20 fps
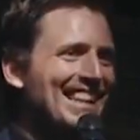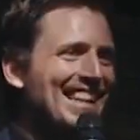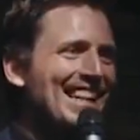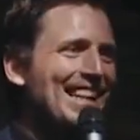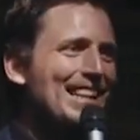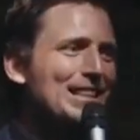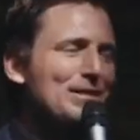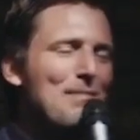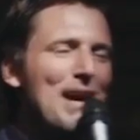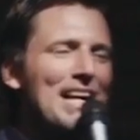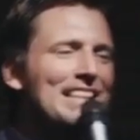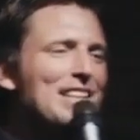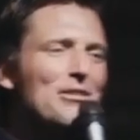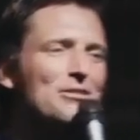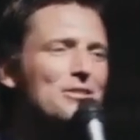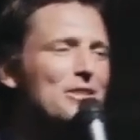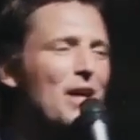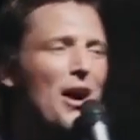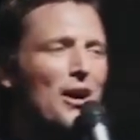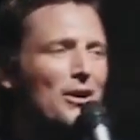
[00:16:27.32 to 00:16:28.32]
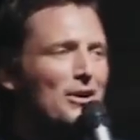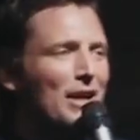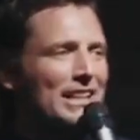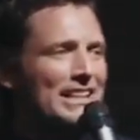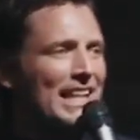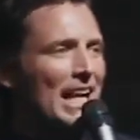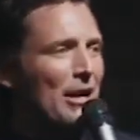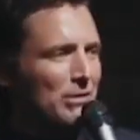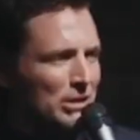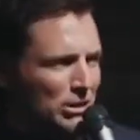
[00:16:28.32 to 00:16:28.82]
Because men don't talk like
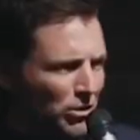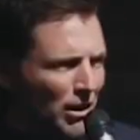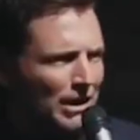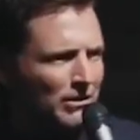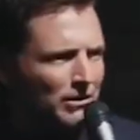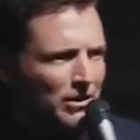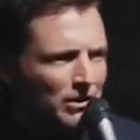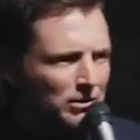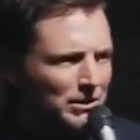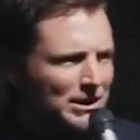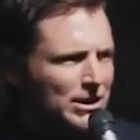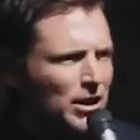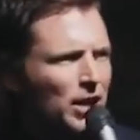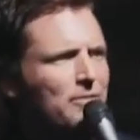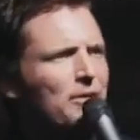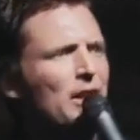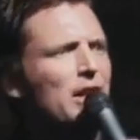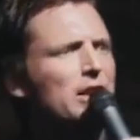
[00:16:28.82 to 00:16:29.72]
that. We, tra- we talk very